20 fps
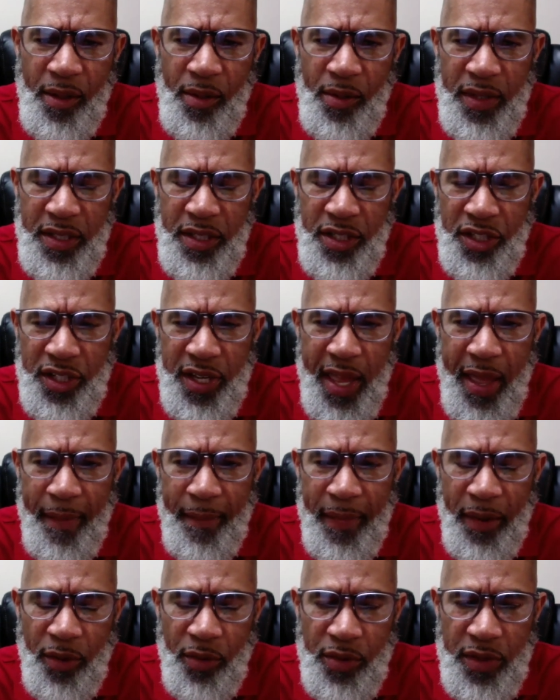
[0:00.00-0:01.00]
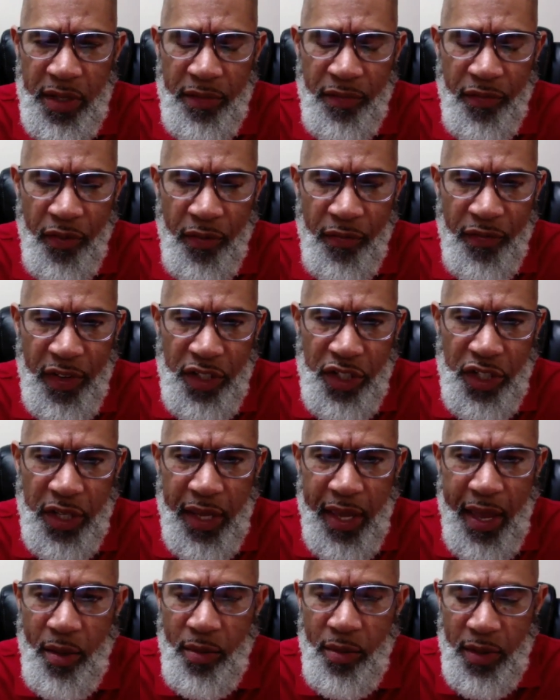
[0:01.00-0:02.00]
Hello, this is Chad Middleton
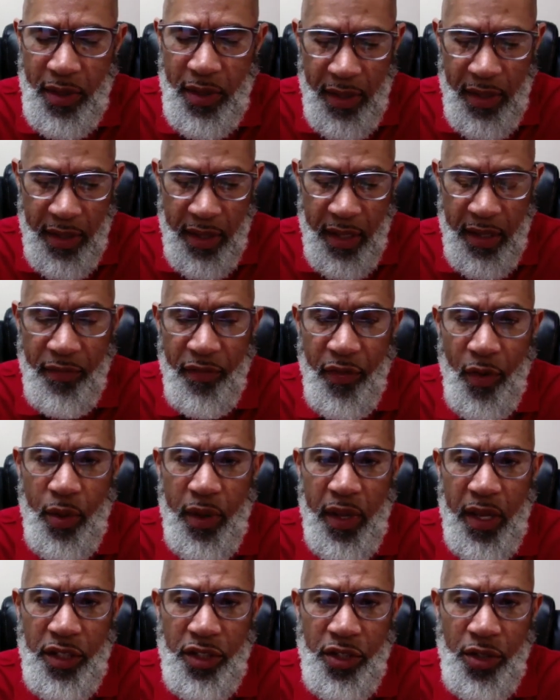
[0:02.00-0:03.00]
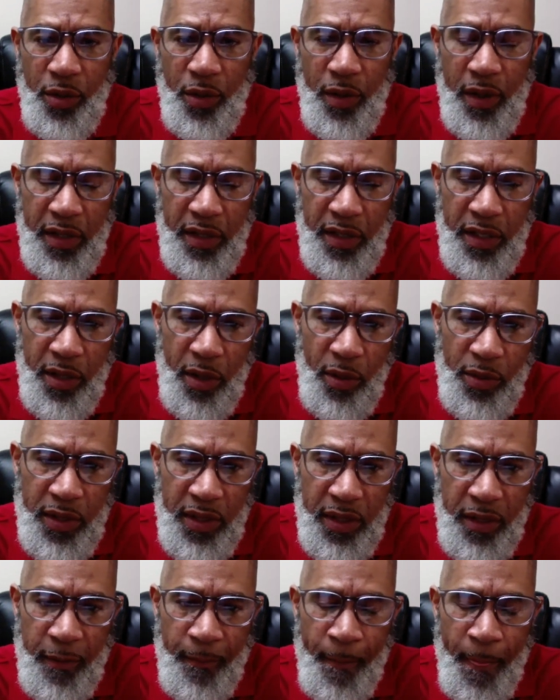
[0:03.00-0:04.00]
from Vision Counseling and Vocational
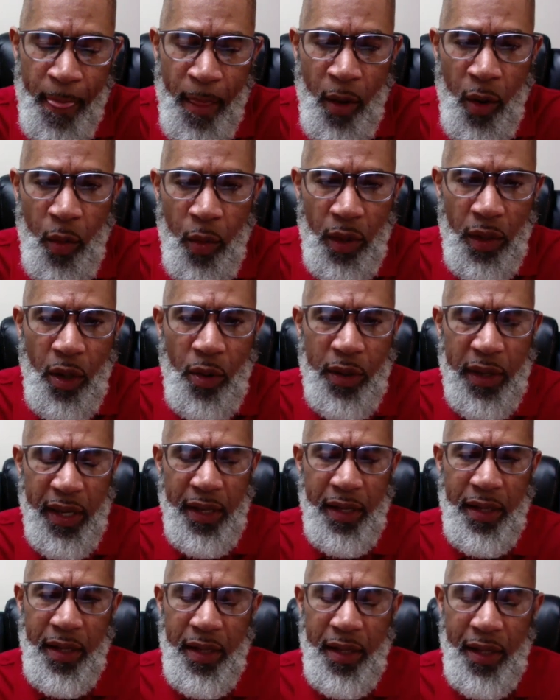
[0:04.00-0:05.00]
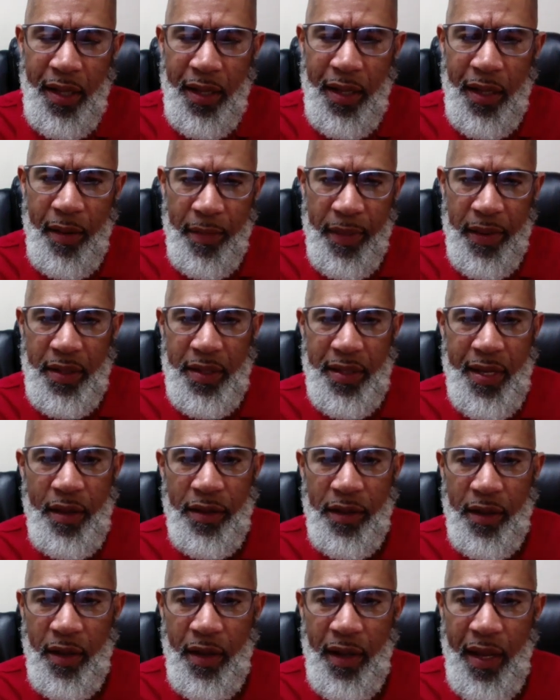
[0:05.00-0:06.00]
Consulting. We're located in Columbia,
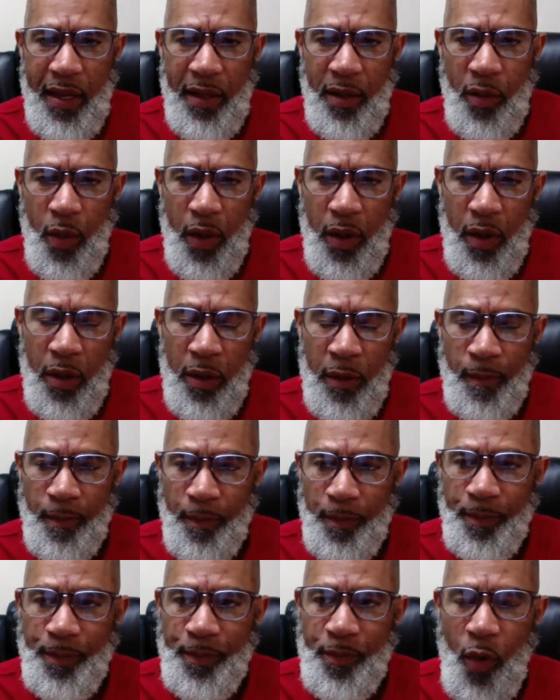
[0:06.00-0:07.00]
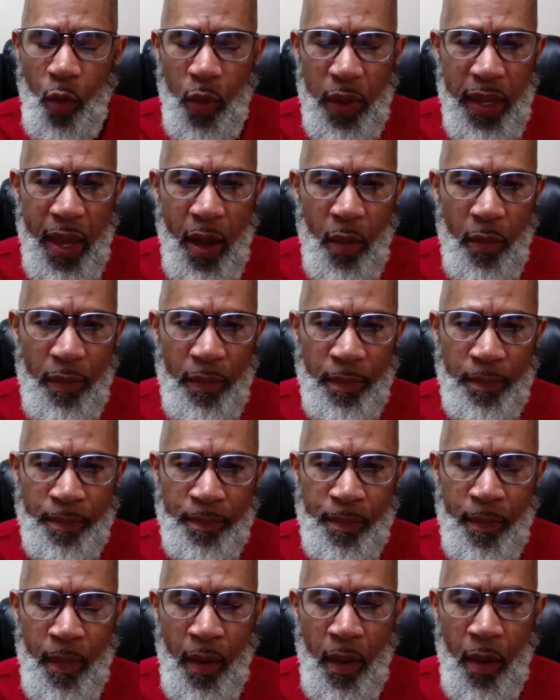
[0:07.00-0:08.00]
South Carolina, where we help
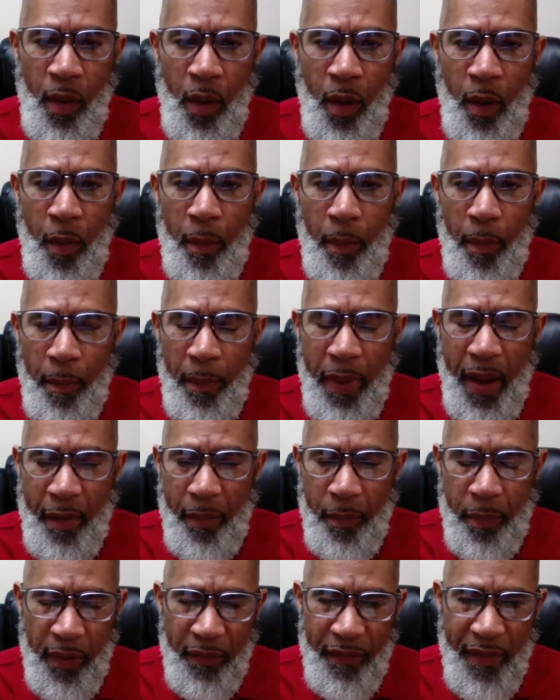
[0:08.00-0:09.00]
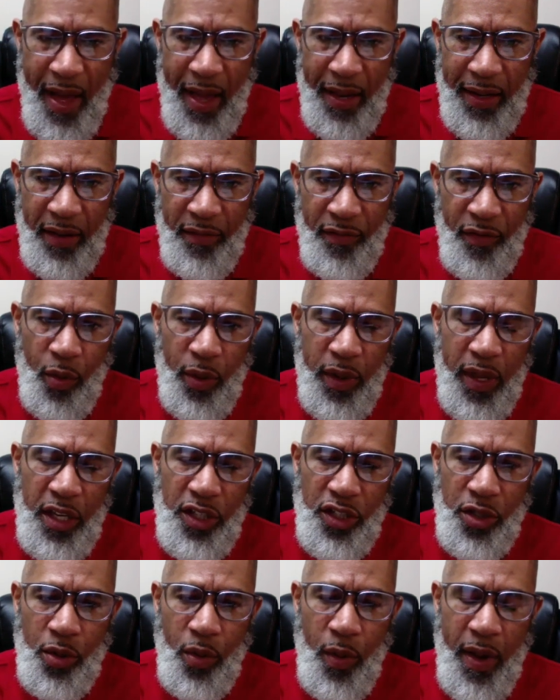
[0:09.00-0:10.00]
by providing
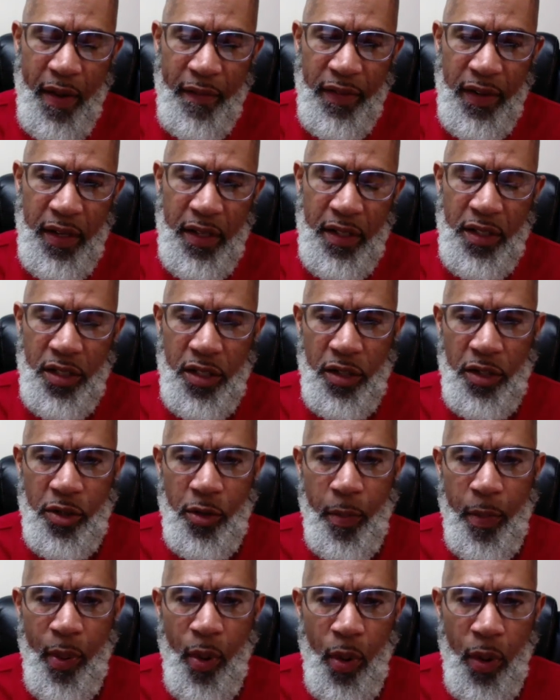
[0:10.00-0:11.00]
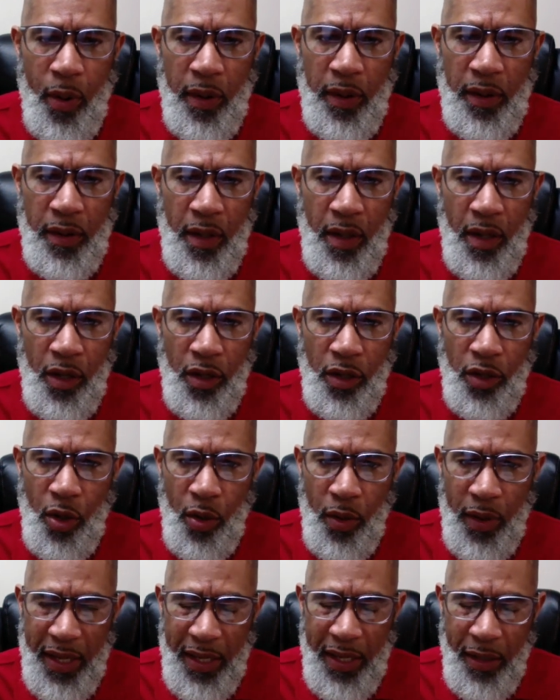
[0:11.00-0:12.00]
vocational evidence to support
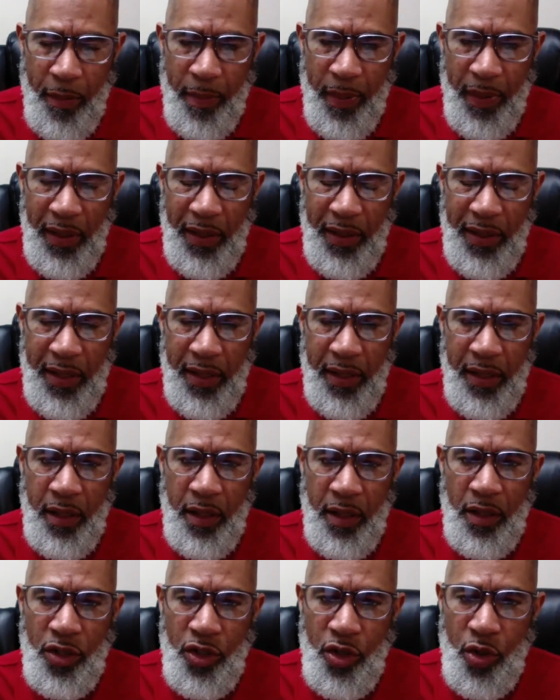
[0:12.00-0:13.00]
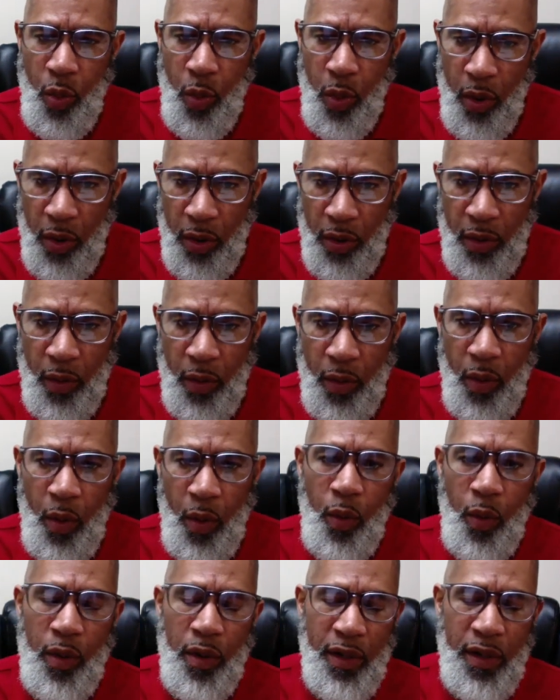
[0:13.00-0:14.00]
your inability to work.
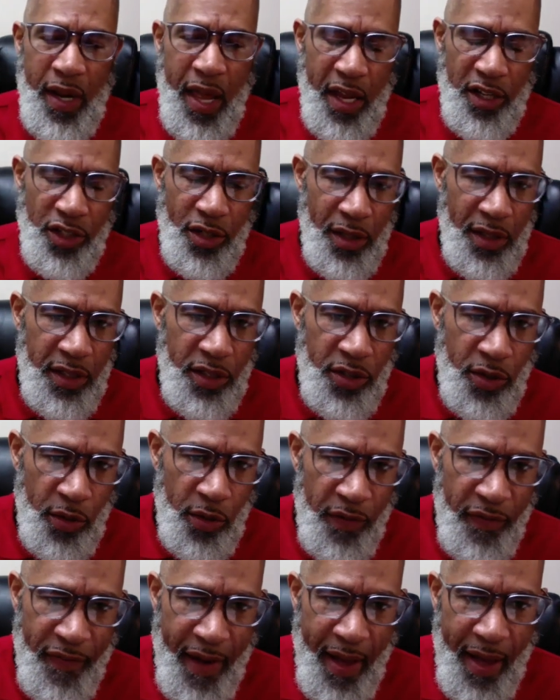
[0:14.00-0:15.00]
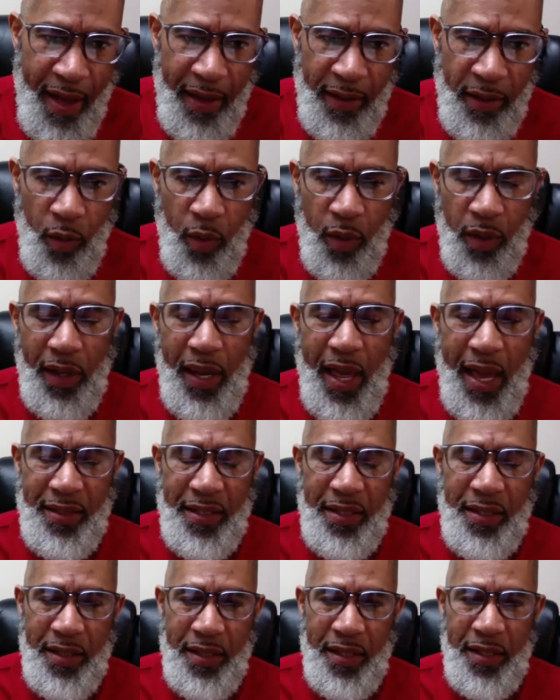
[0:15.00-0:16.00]
We're nationally certified. We're
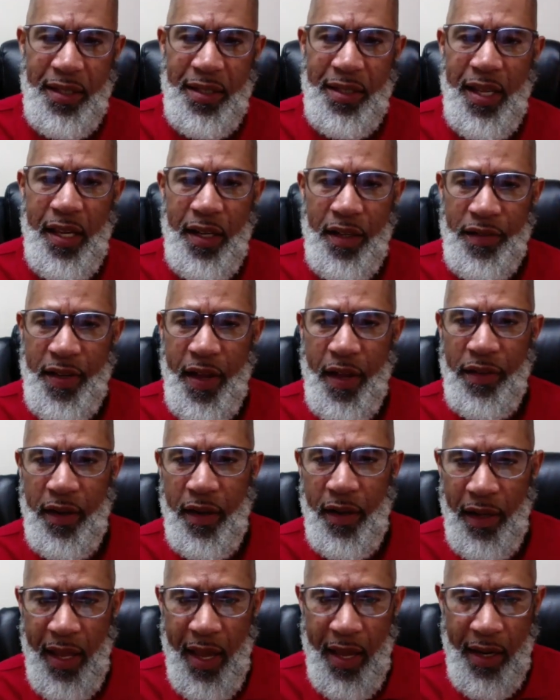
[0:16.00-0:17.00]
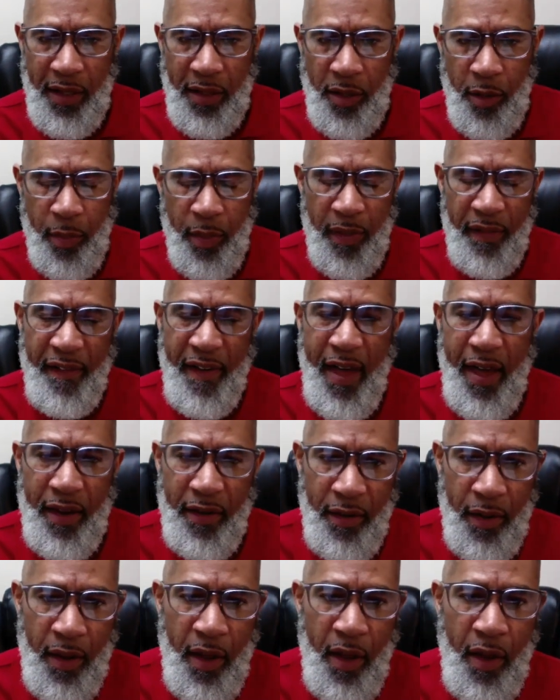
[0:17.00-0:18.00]
licensed in the state of South Carolina to provide
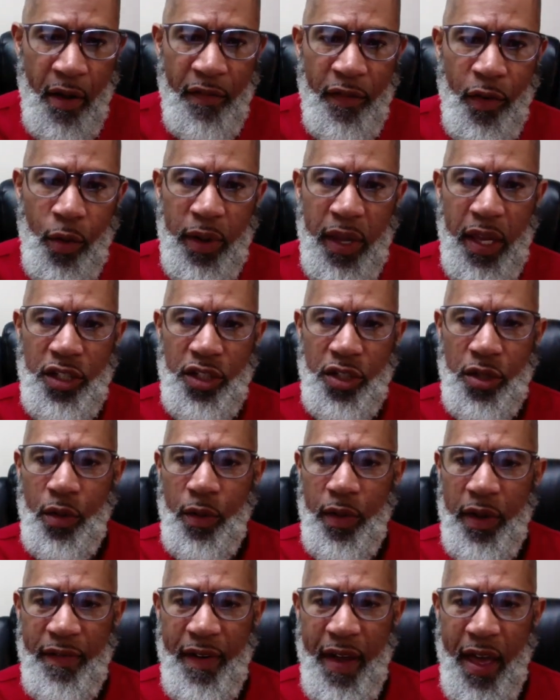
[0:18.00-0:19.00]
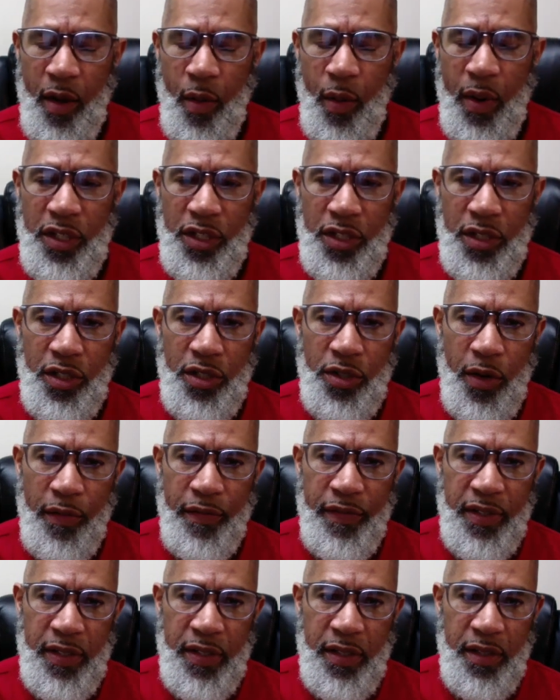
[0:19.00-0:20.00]
vocational evaluation
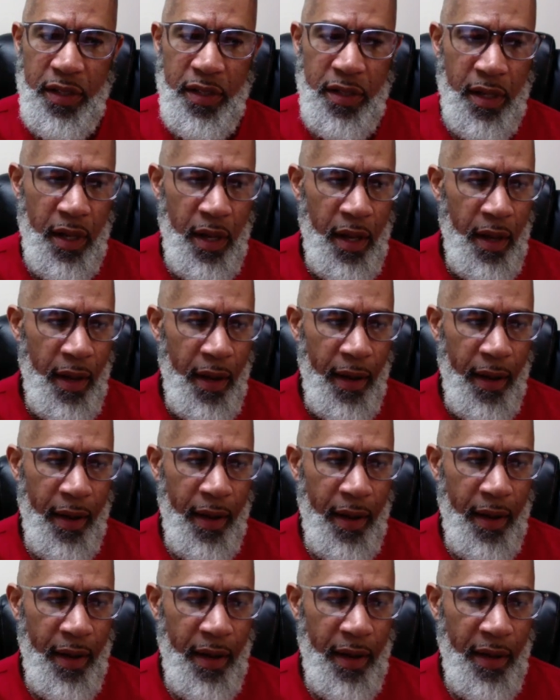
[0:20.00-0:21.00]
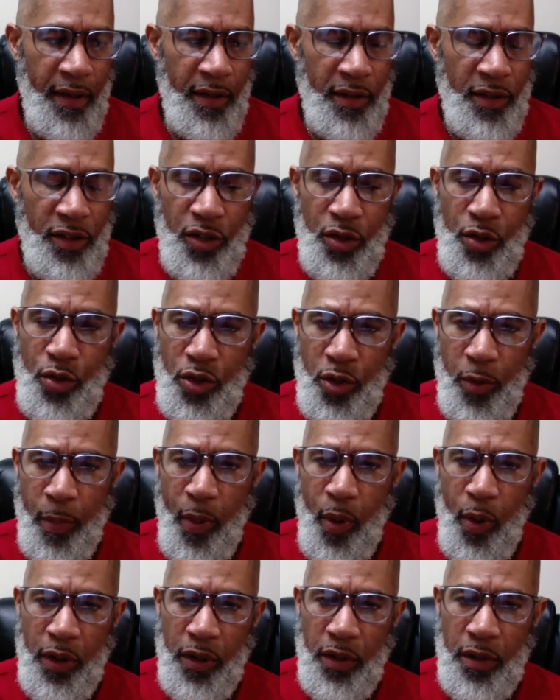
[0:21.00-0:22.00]
services to
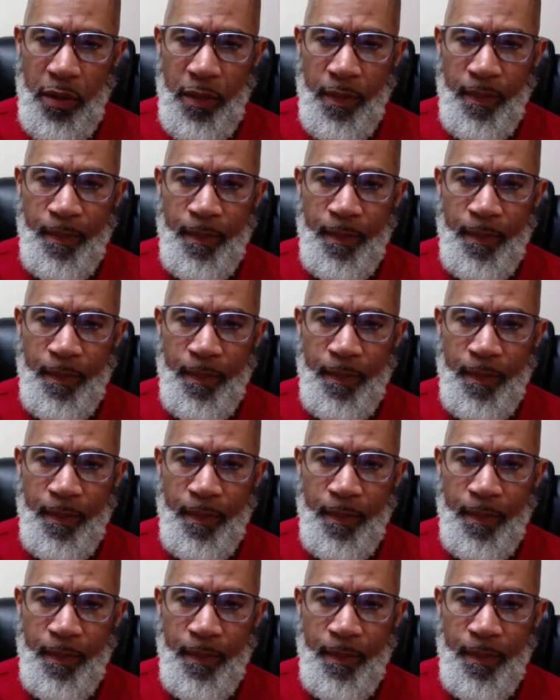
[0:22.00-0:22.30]
support